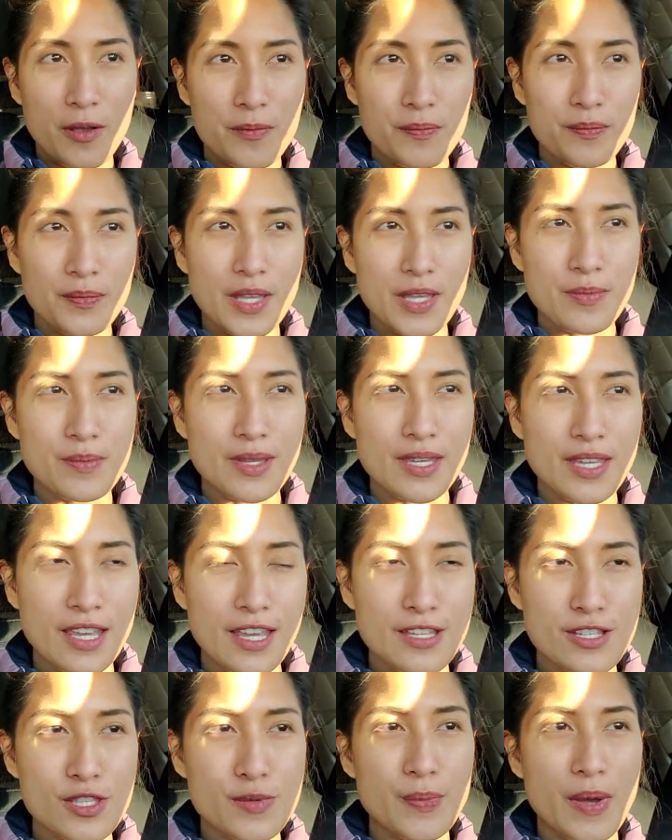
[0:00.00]
maybe
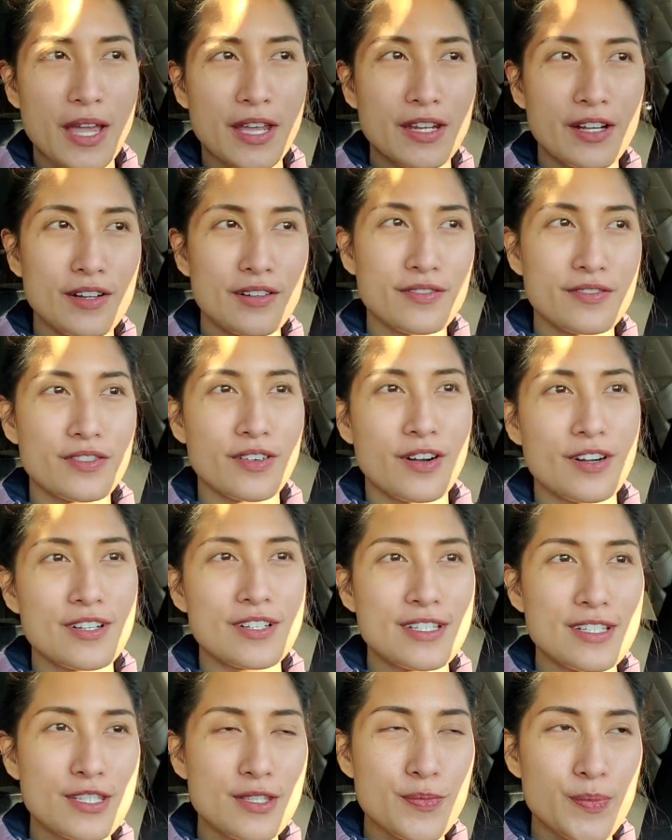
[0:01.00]
in spite of, or
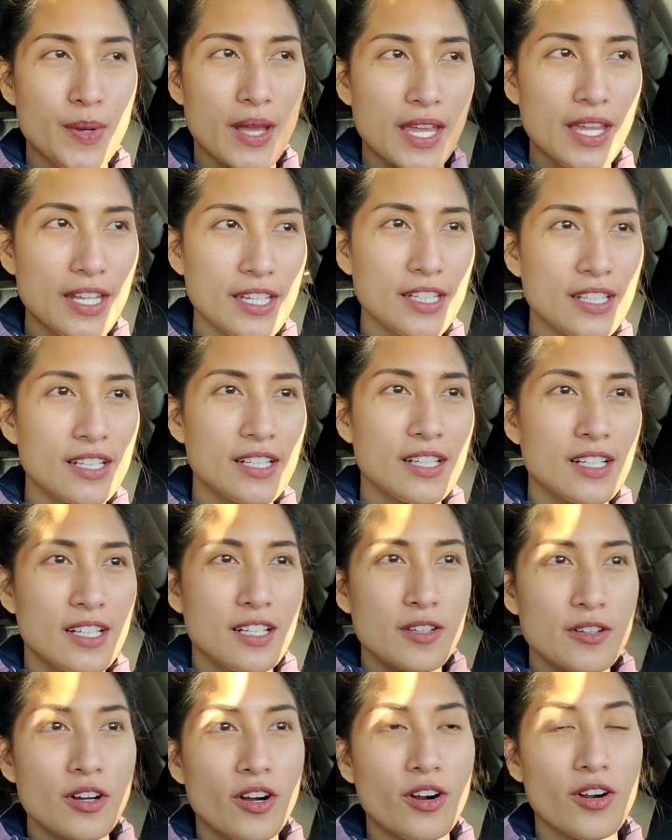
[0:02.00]
despite,
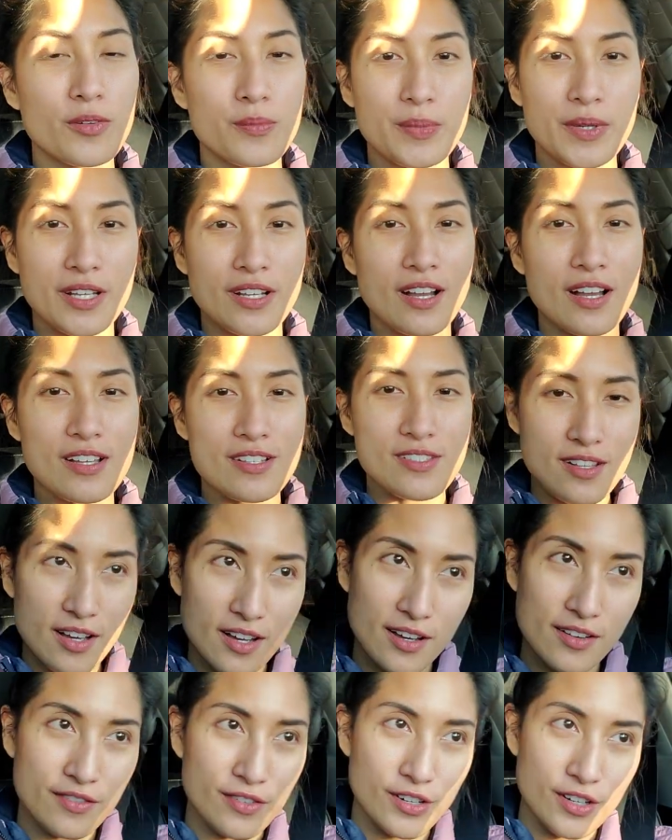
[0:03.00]
or because
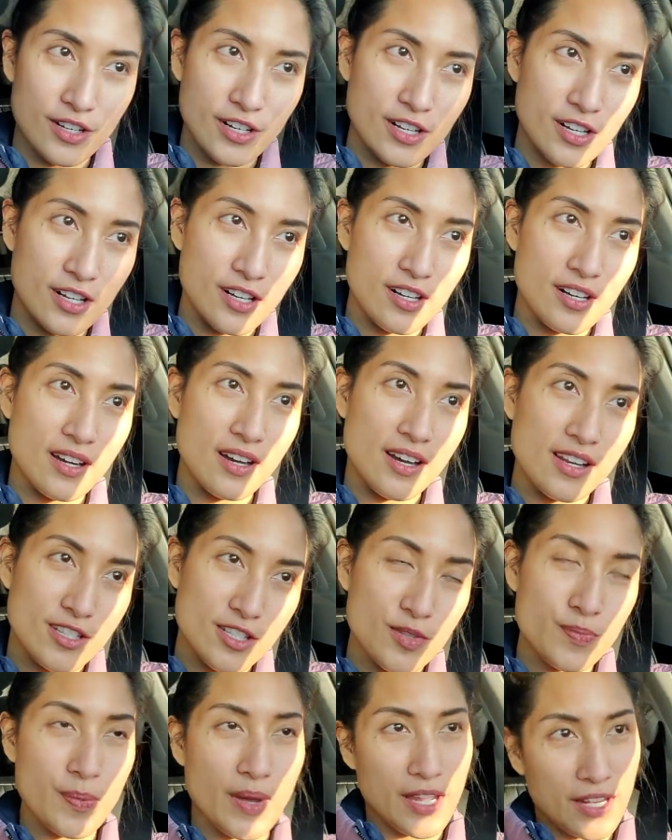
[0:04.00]
of, or in
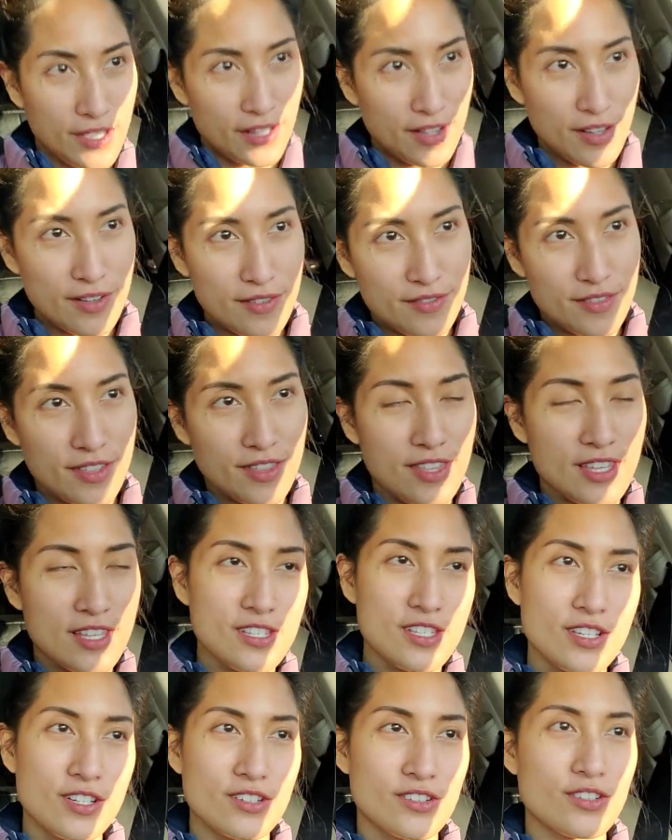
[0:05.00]
spite of the things
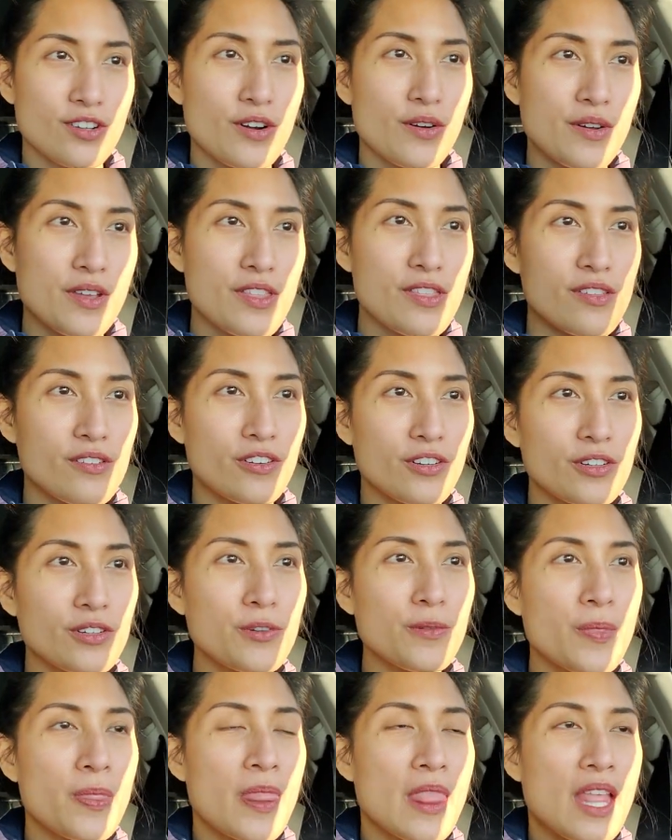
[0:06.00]
that you're going
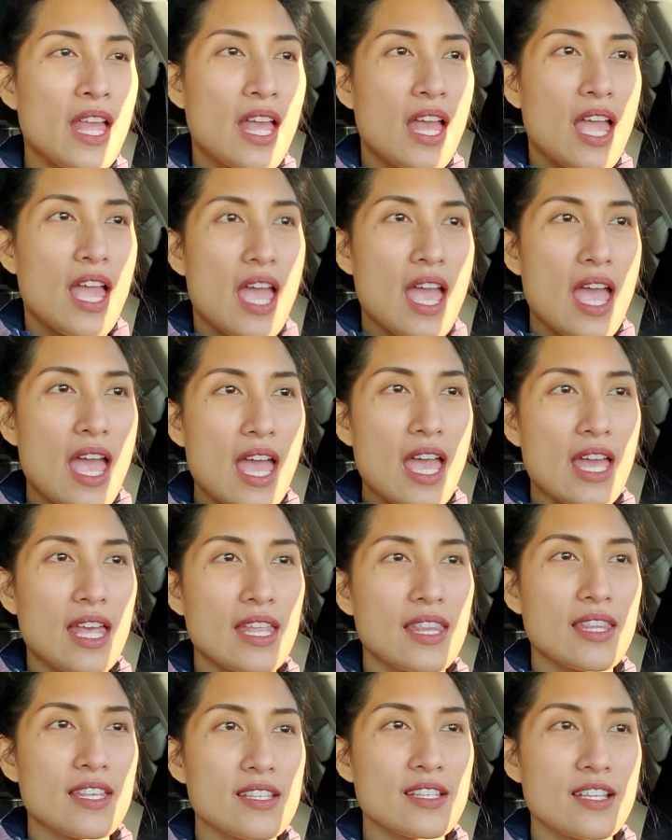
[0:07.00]
through.
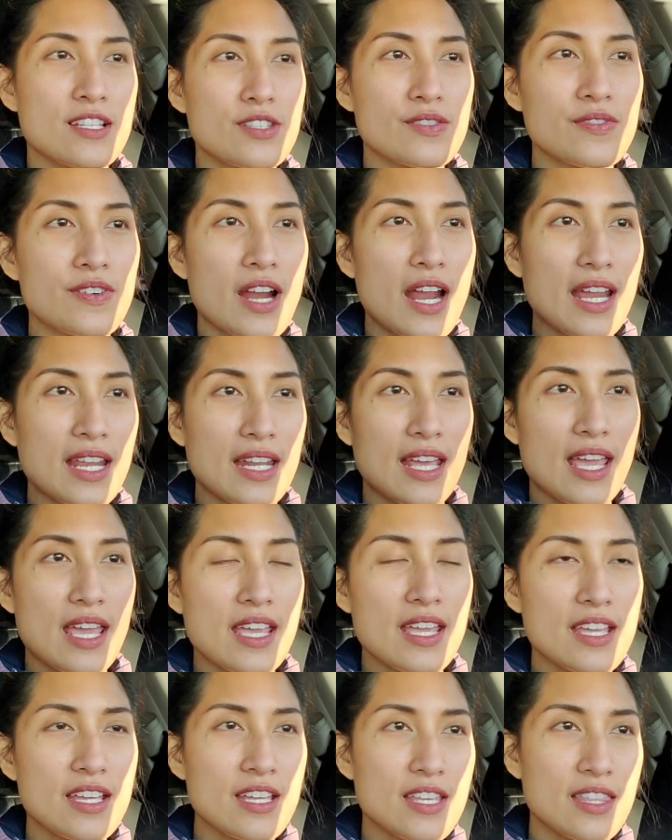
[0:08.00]
And it's
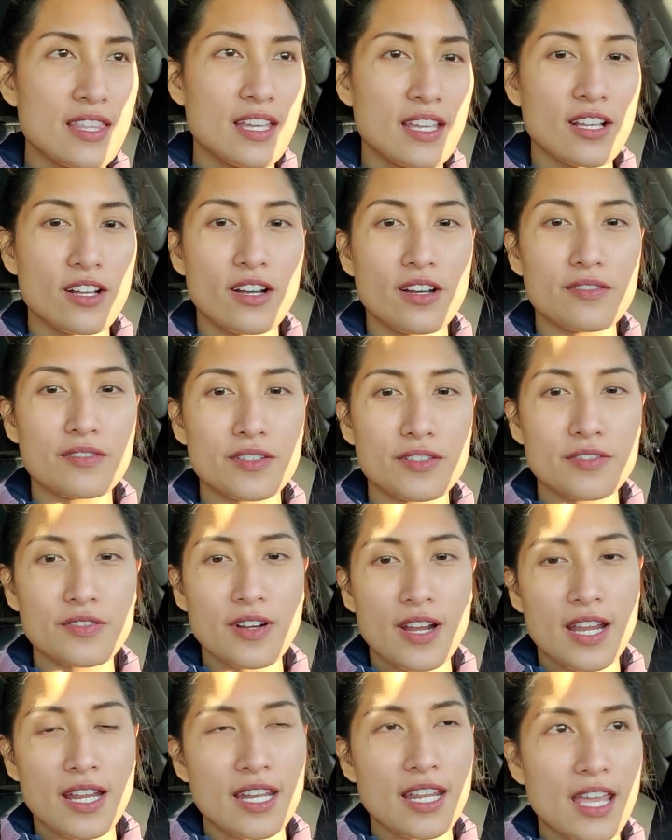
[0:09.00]
Friday. Thank God for
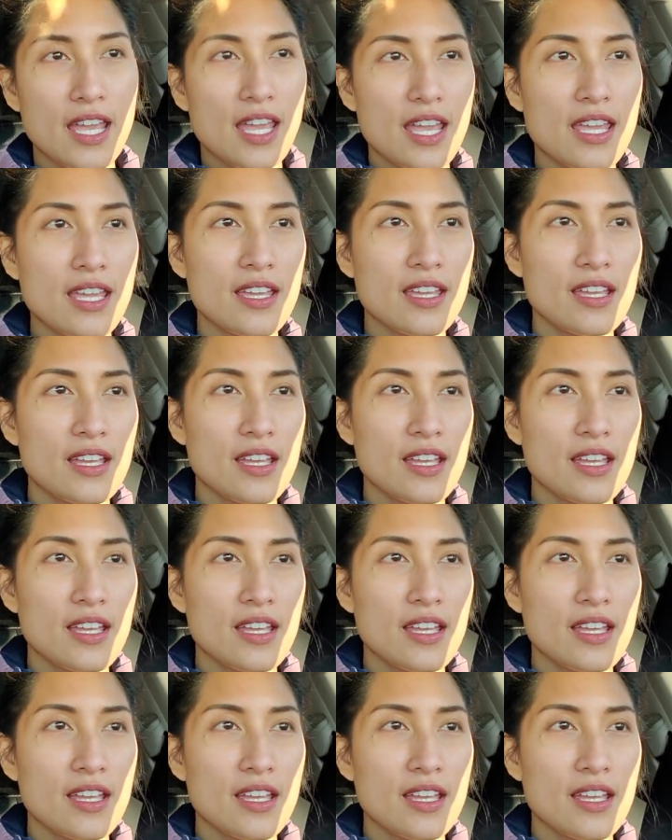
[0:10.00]
Friday.